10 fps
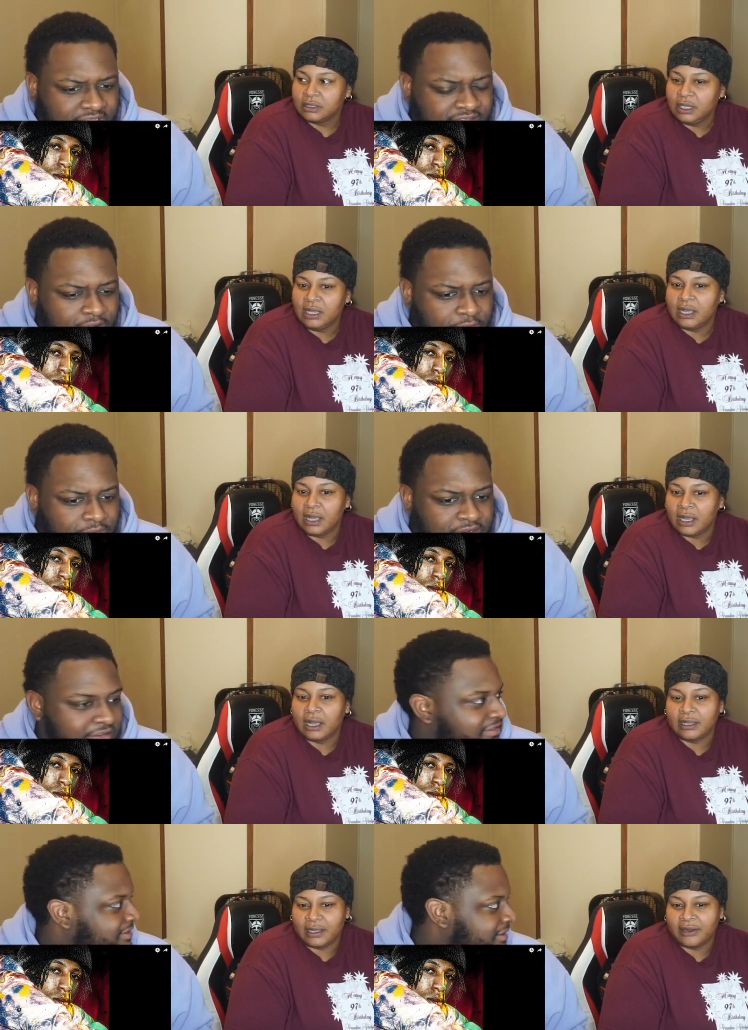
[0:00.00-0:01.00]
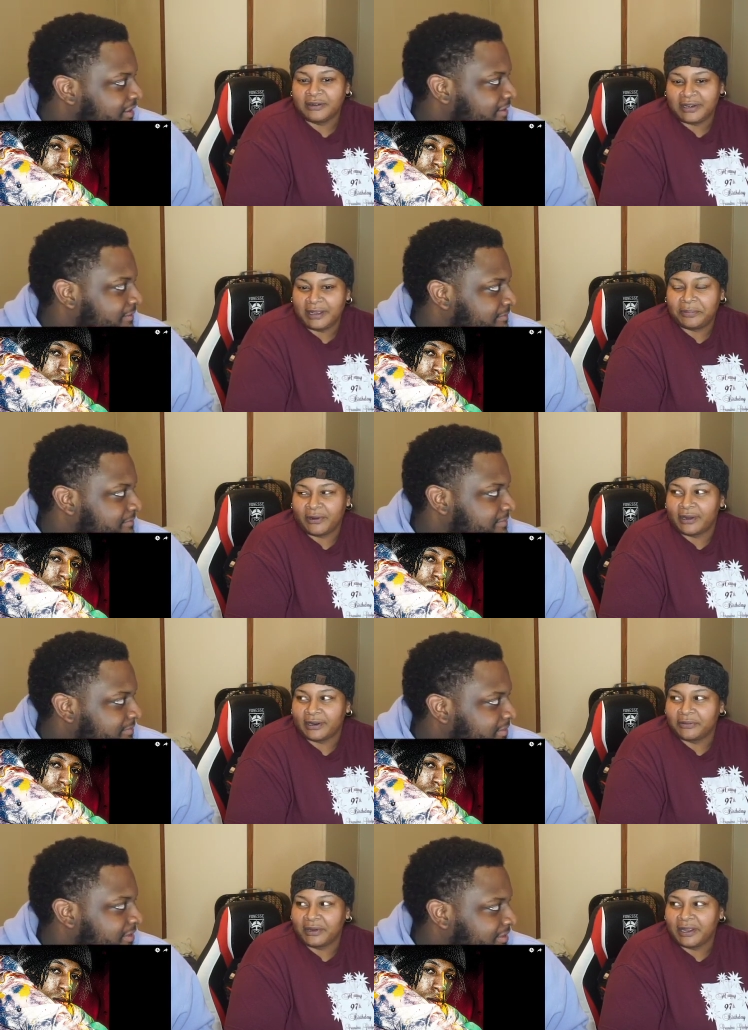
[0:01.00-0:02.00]
Speaker 1: yeah, told us? Yeah, I heard that part,
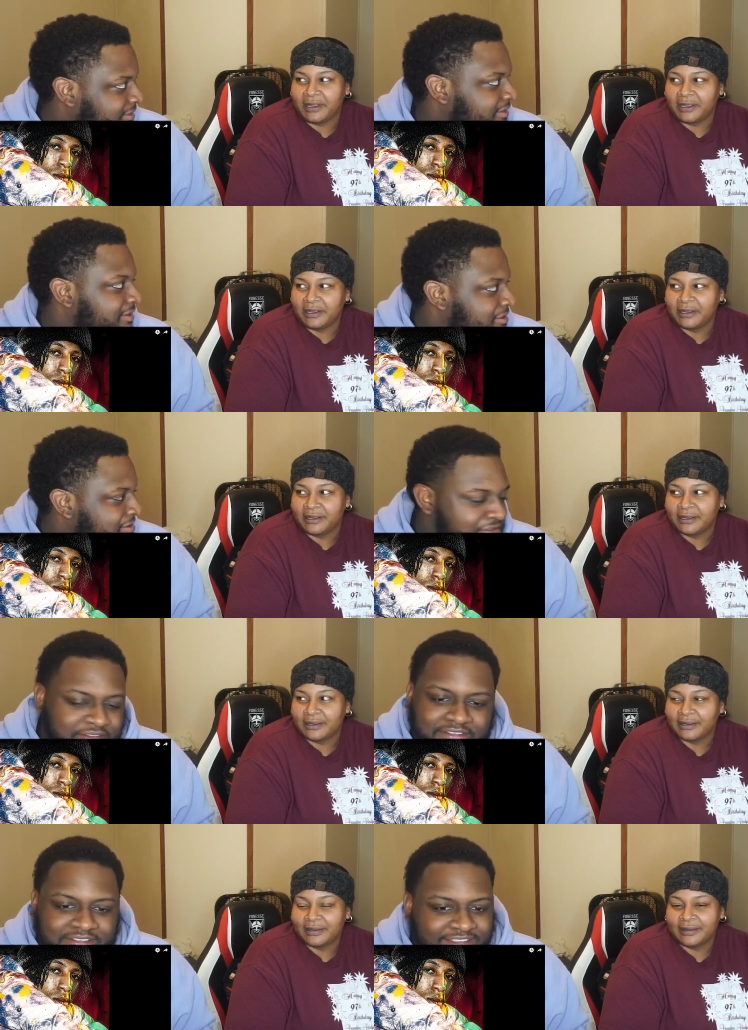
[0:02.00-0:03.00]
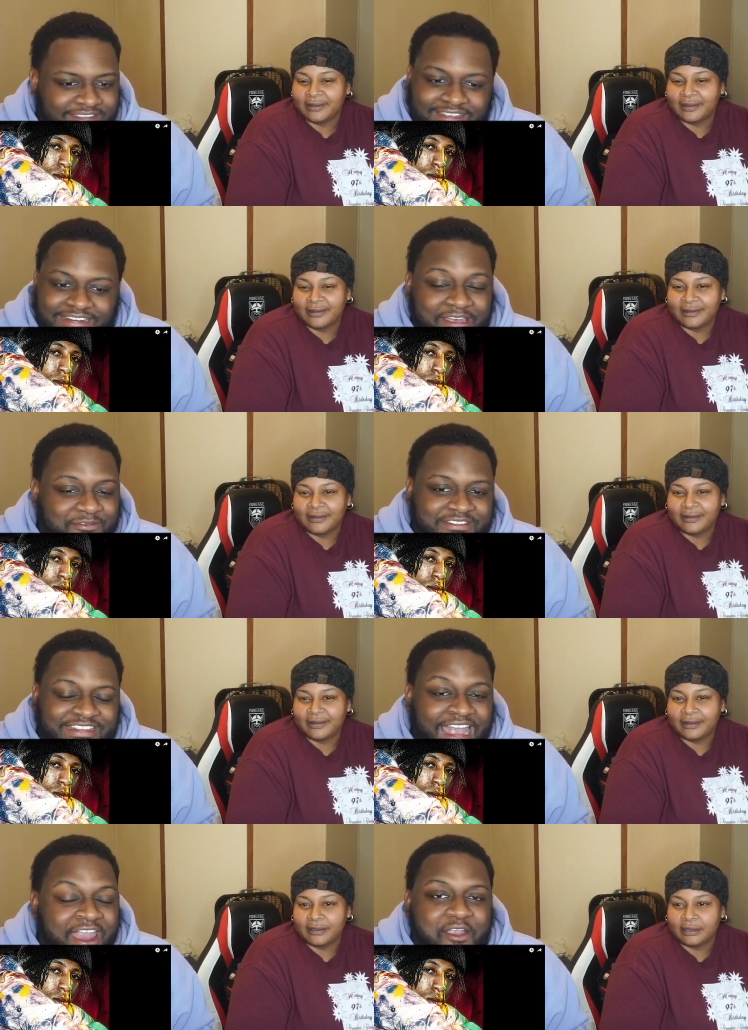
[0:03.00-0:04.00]
right. Yeah.
Speaker 2: There was,
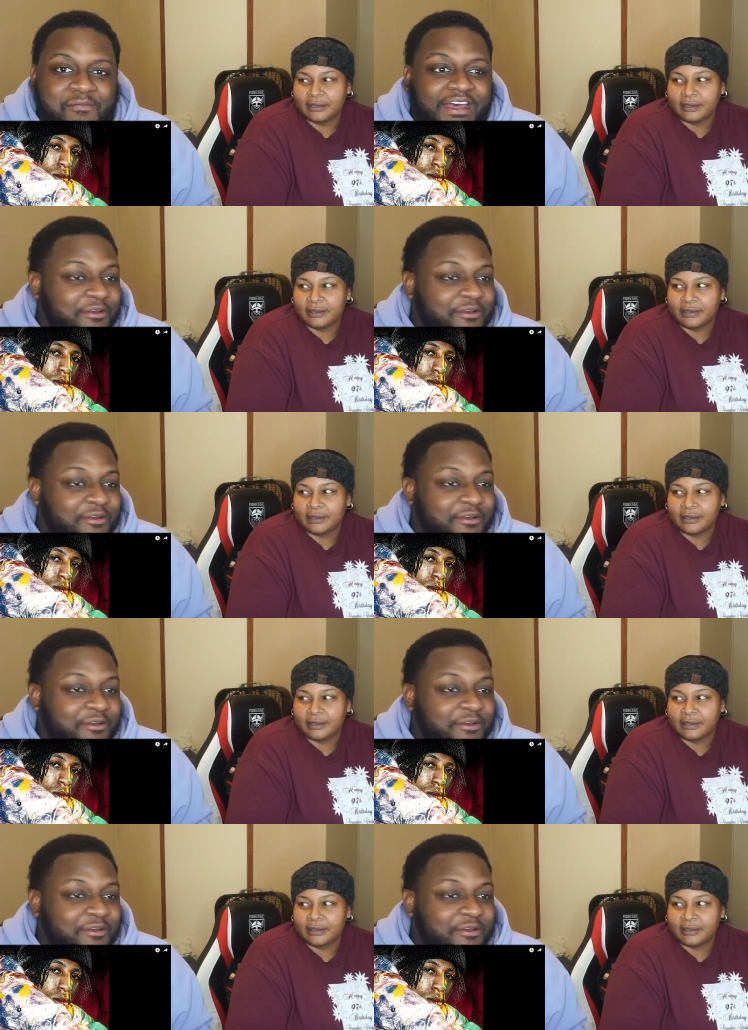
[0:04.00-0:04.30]
everybody